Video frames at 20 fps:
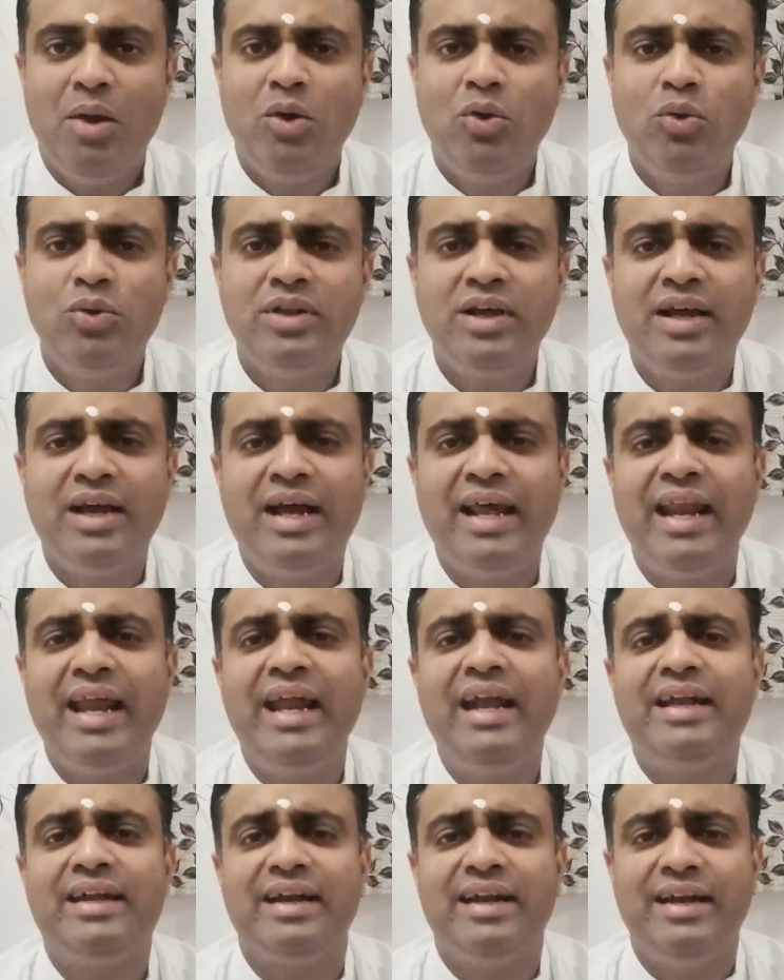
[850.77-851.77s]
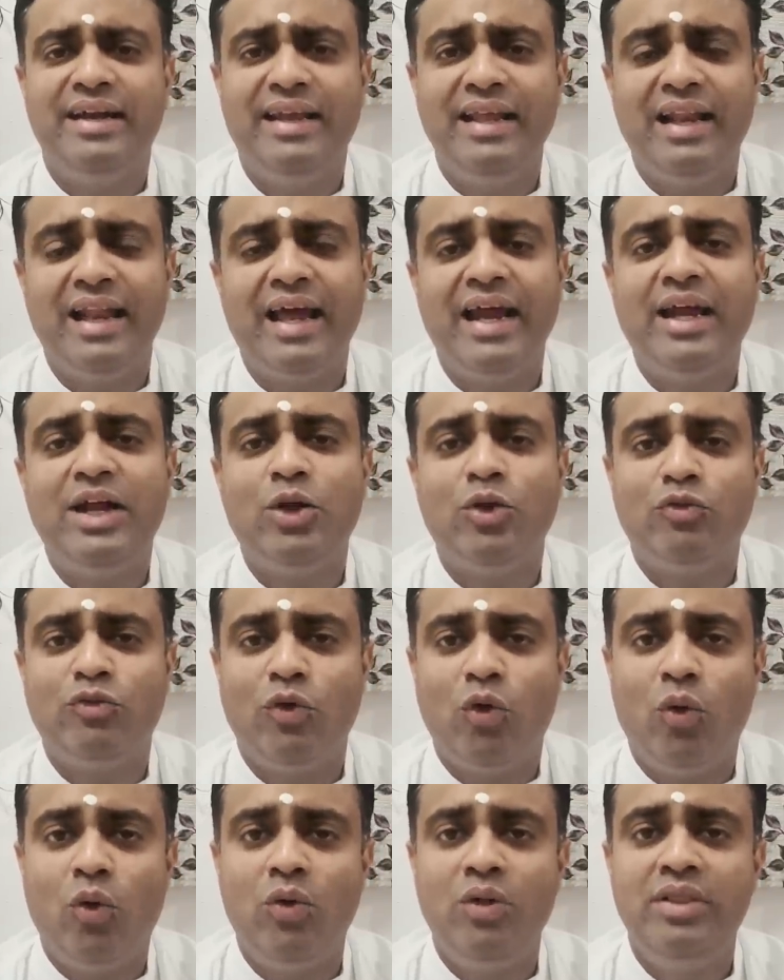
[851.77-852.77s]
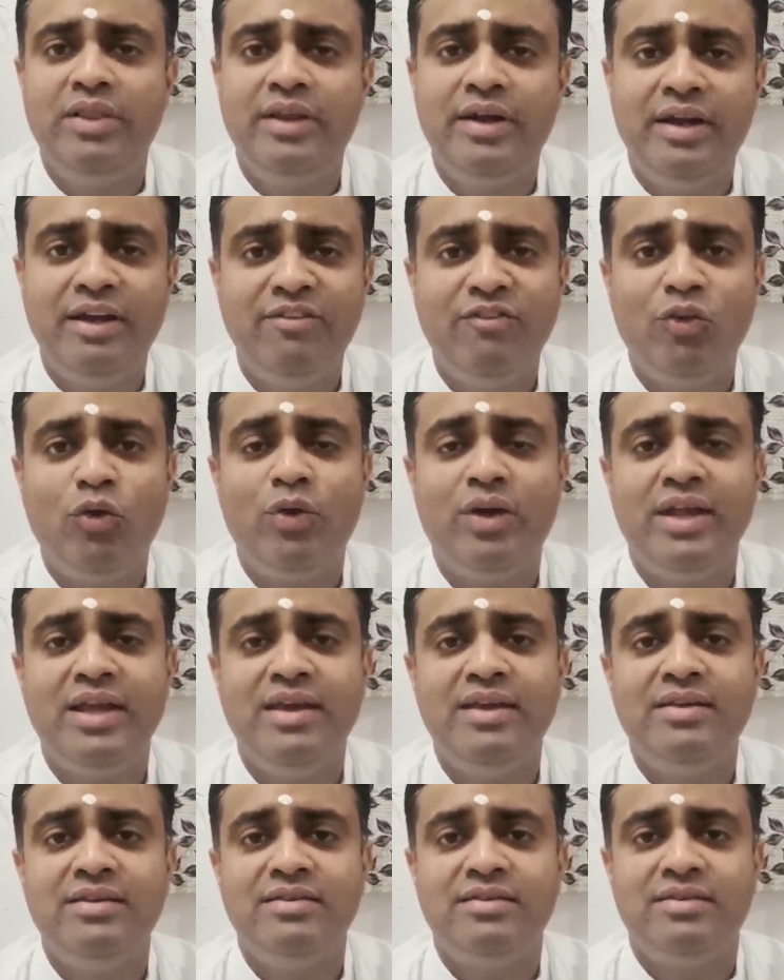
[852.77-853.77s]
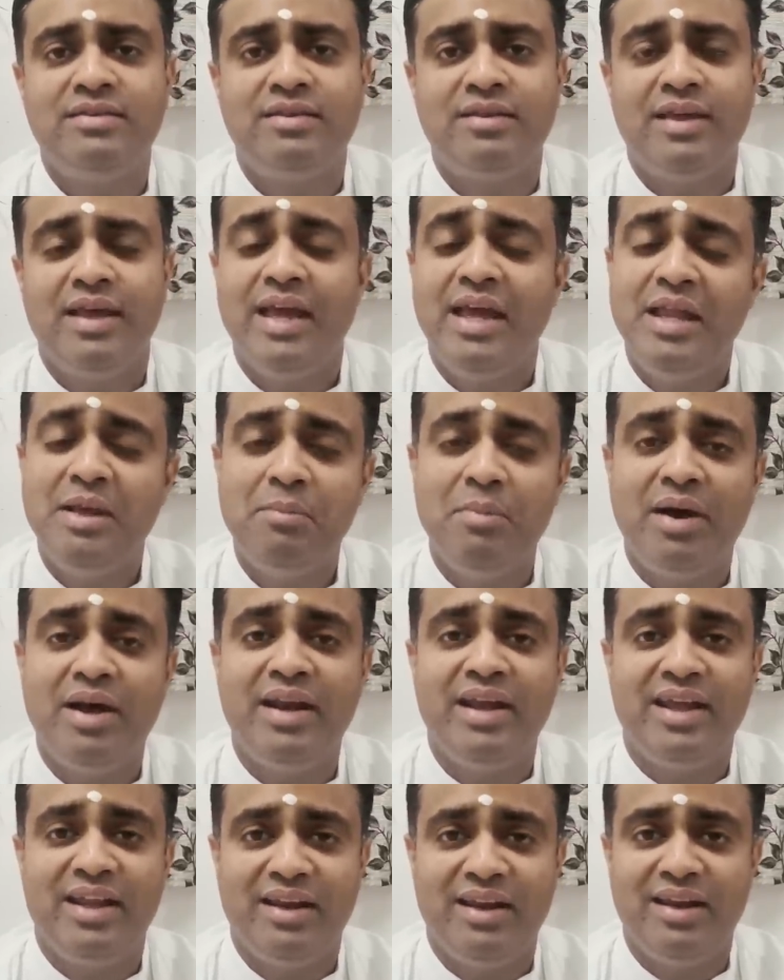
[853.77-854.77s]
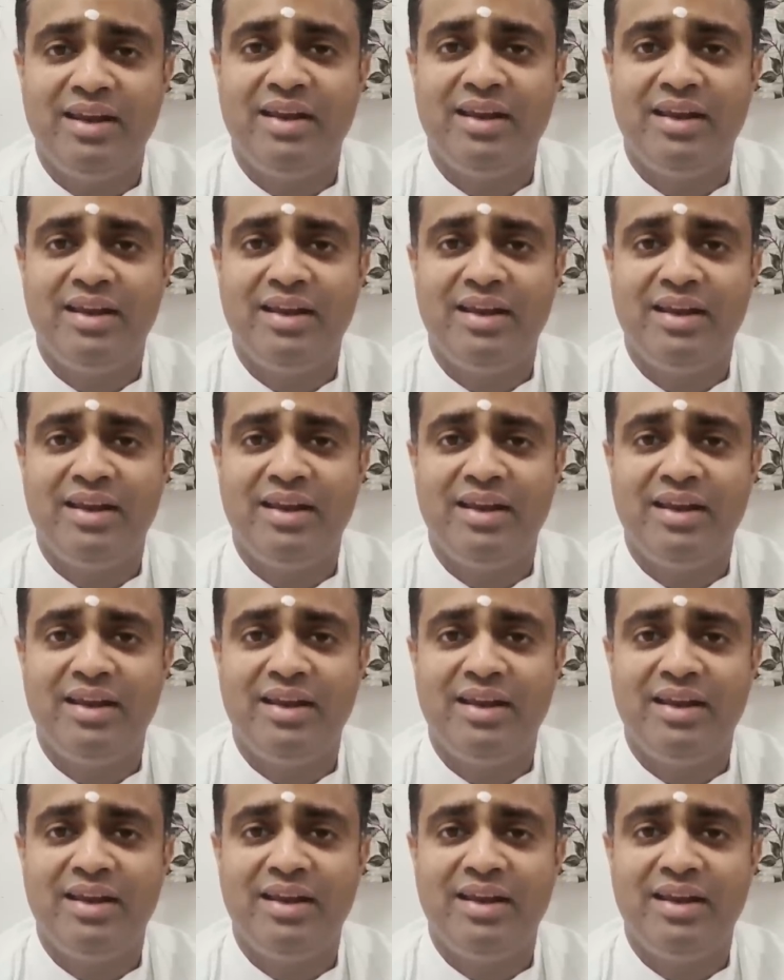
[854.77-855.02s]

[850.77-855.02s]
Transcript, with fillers: to the great delight of all the devotees in Bahrain.